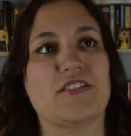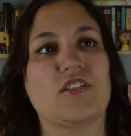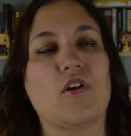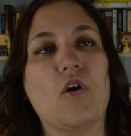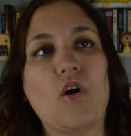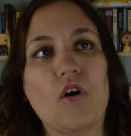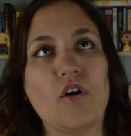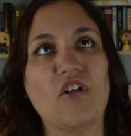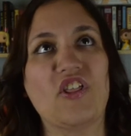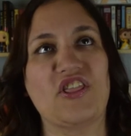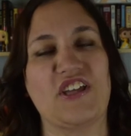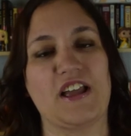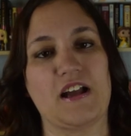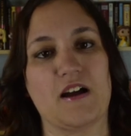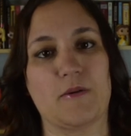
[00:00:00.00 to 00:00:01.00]
The whole
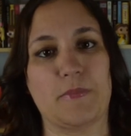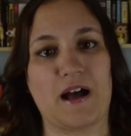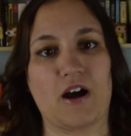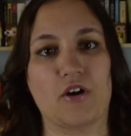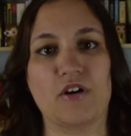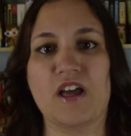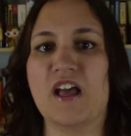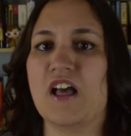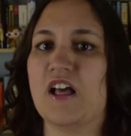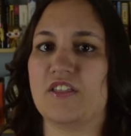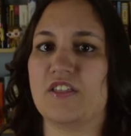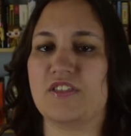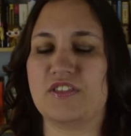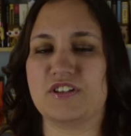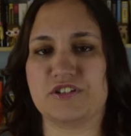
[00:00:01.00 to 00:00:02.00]
thing about
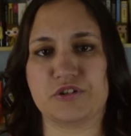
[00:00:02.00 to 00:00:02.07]
the